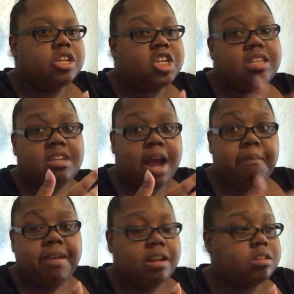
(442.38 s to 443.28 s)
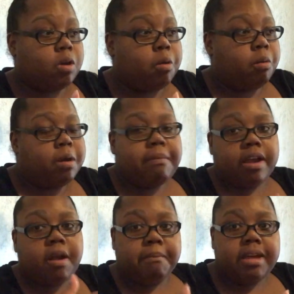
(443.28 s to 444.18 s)
she's the type that's gonna want to
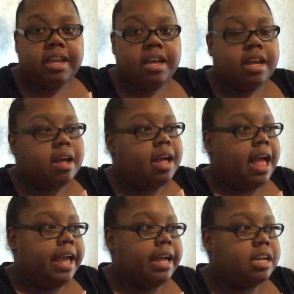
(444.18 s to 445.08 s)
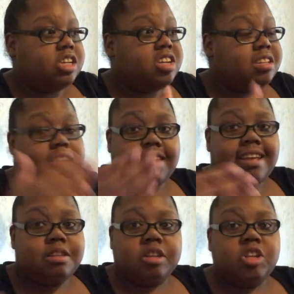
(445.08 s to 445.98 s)
make her money, and she
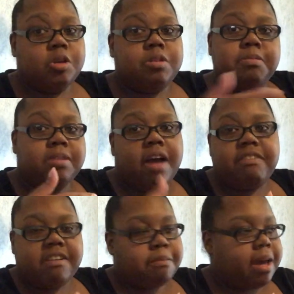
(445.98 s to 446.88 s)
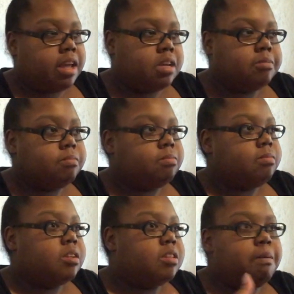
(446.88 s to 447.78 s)
says YouTube's not for everybody.
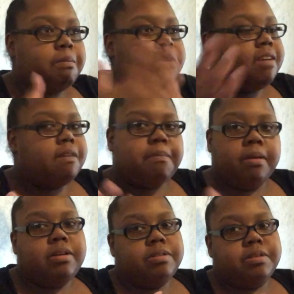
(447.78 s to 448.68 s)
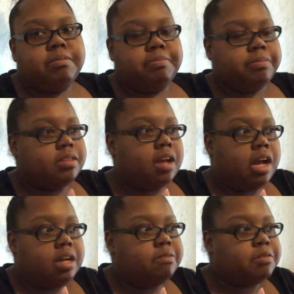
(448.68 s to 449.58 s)
Some people give up on
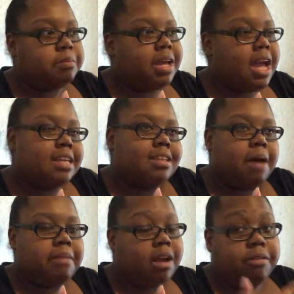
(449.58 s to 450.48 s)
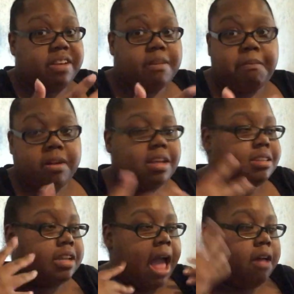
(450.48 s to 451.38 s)
YouTube. For me, I'm not gonna give up on it.
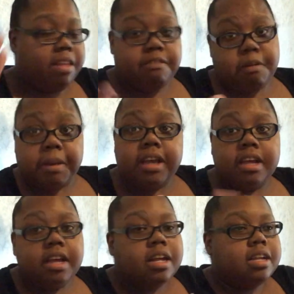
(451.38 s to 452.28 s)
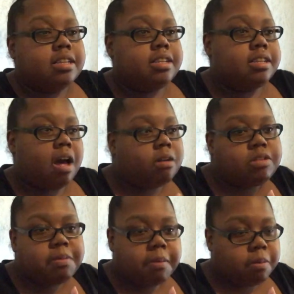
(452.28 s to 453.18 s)
It's an outlet for me to talk
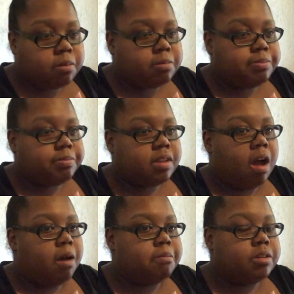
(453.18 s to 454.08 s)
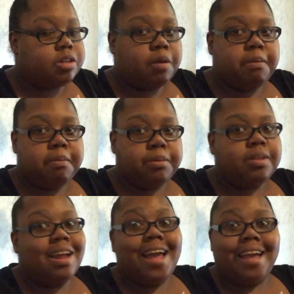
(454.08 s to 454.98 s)
to people, to show people
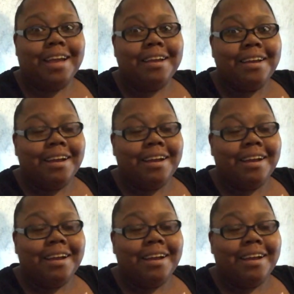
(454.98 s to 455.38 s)
that, hey,